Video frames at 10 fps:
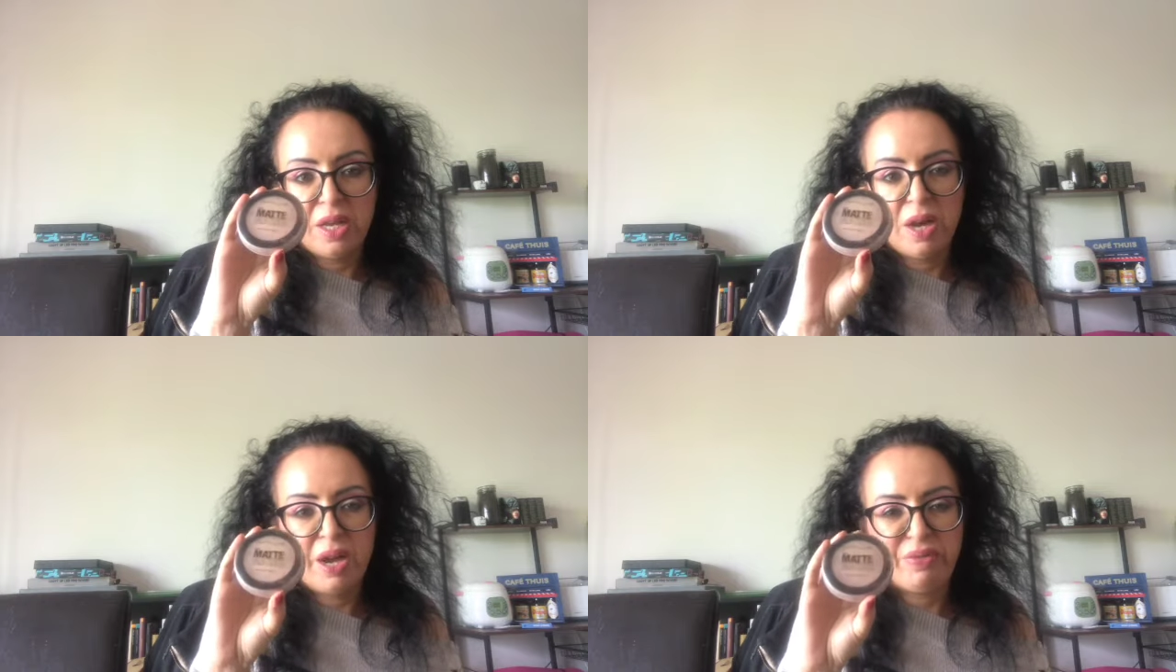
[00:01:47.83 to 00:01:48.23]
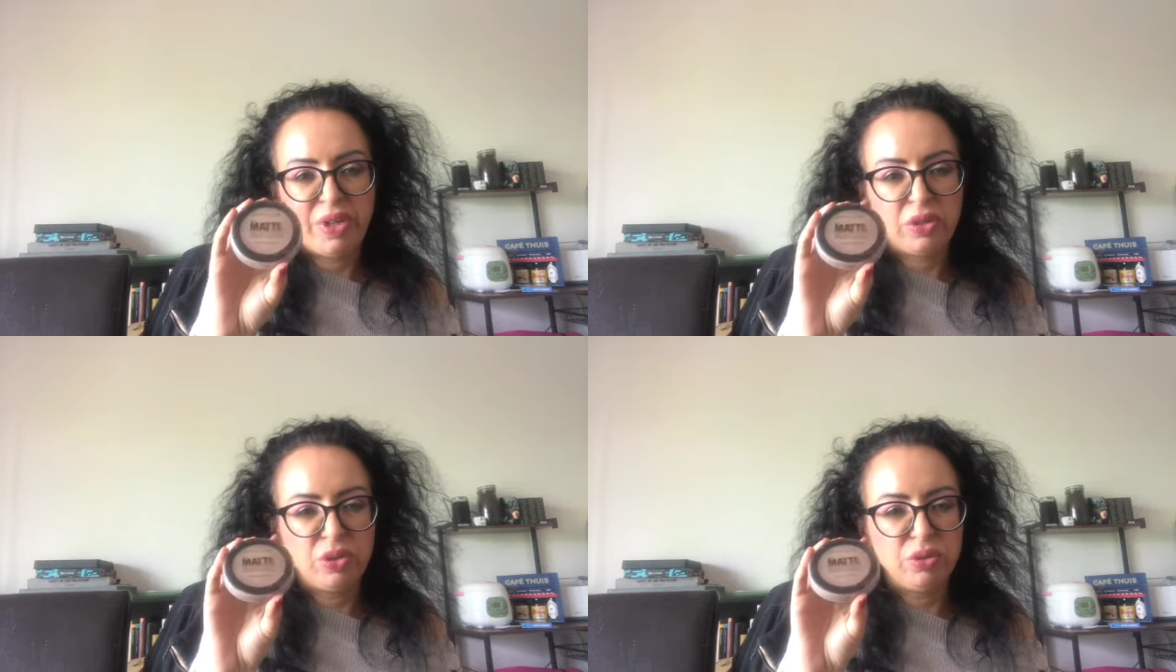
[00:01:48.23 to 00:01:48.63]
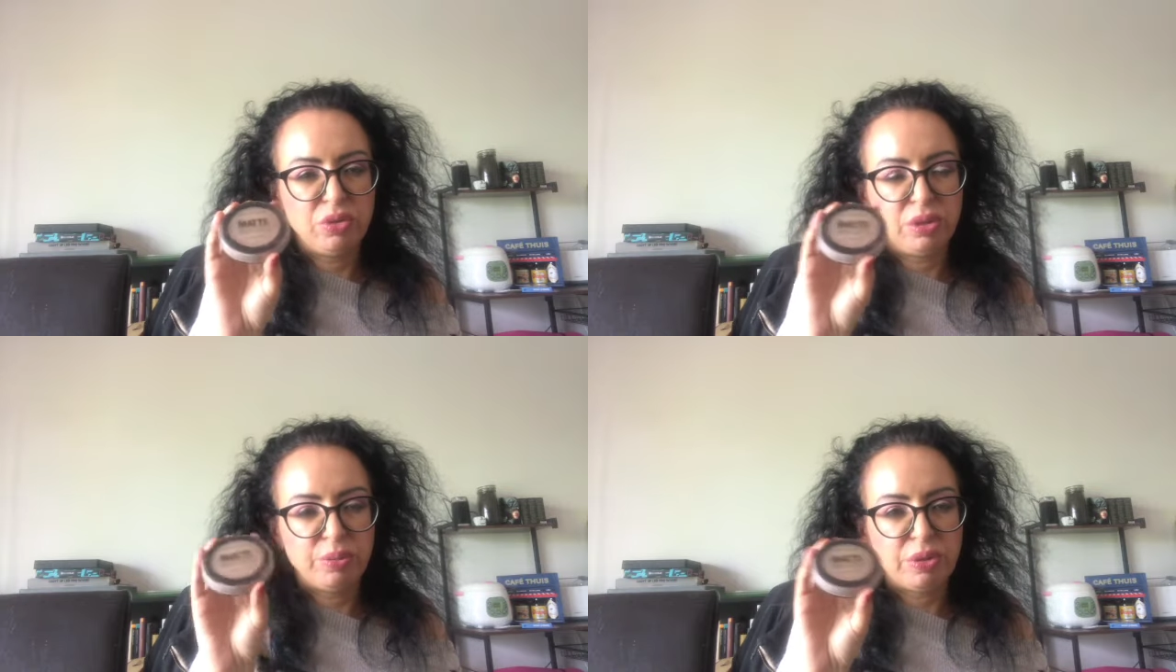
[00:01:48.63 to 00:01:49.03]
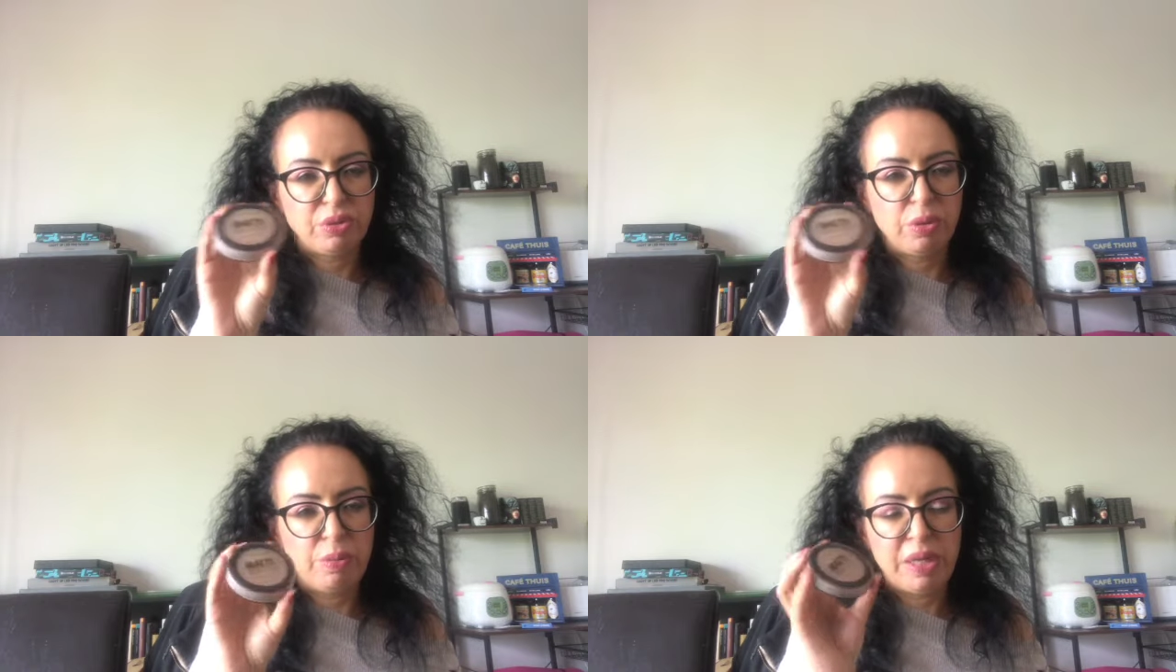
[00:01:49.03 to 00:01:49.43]
I've not used this one
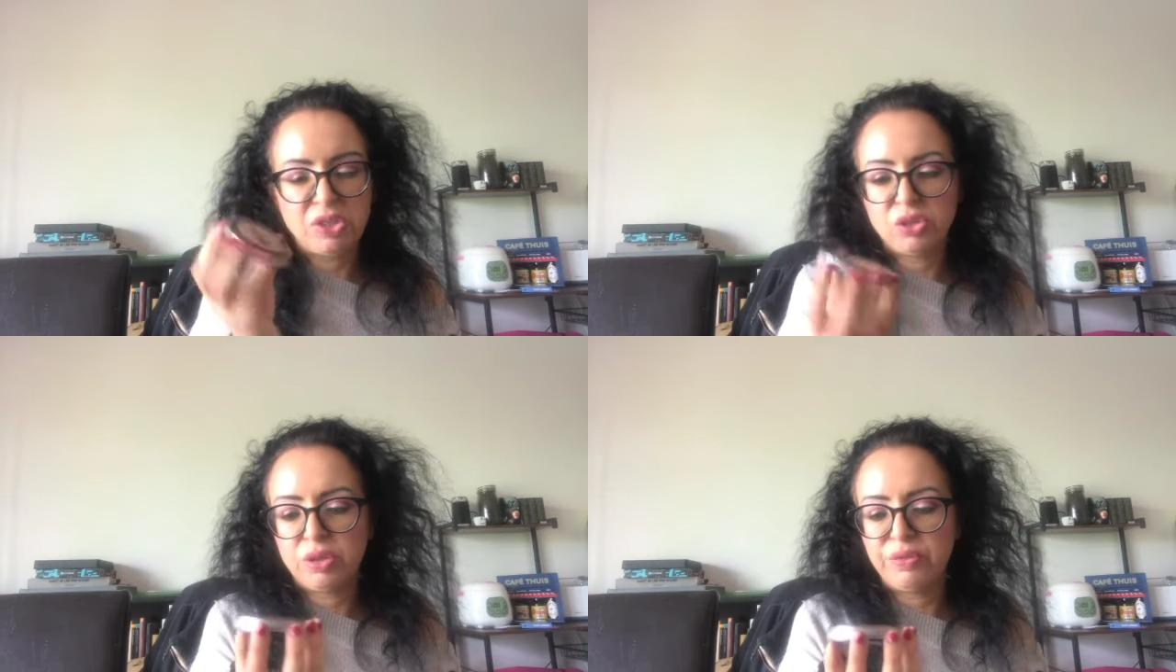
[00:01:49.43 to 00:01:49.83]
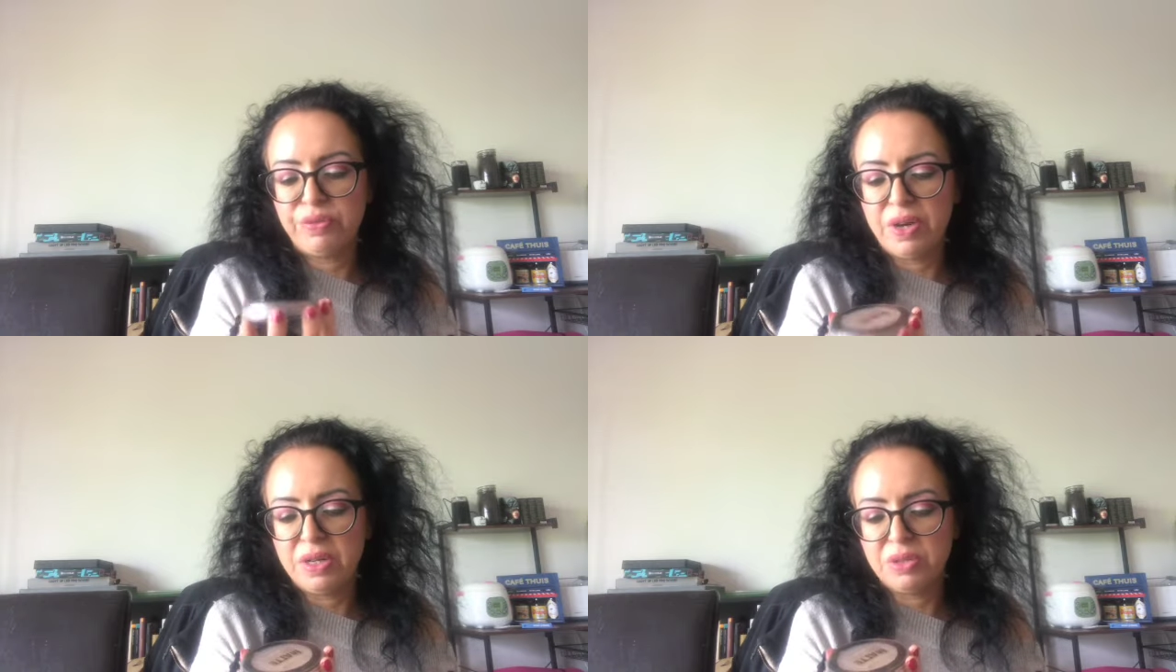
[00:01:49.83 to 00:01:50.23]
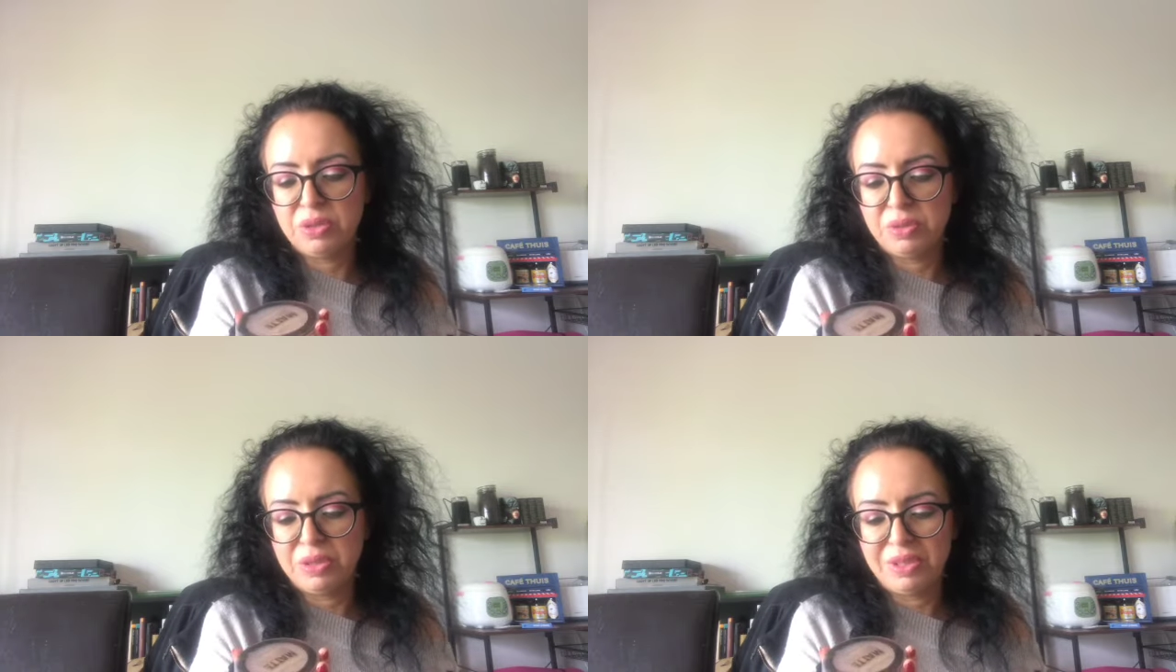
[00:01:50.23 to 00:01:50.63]
so much so far, so